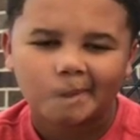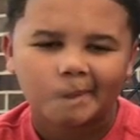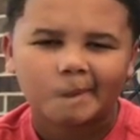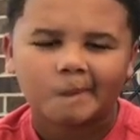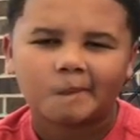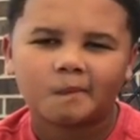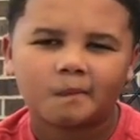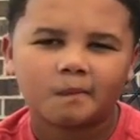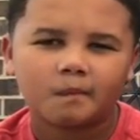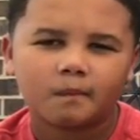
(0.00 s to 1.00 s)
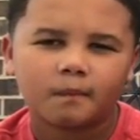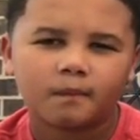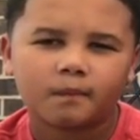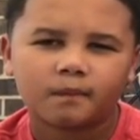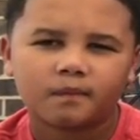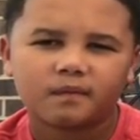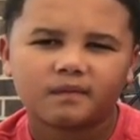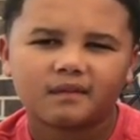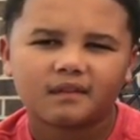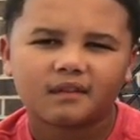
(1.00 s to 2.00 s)

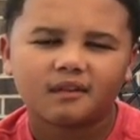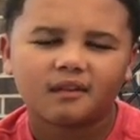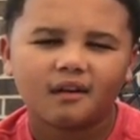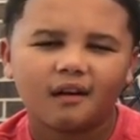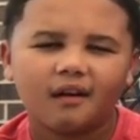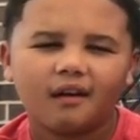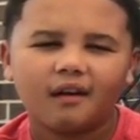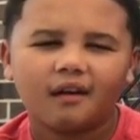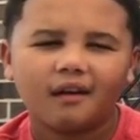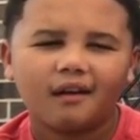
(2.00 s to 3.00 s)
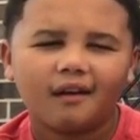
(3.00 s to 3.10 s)
(silent)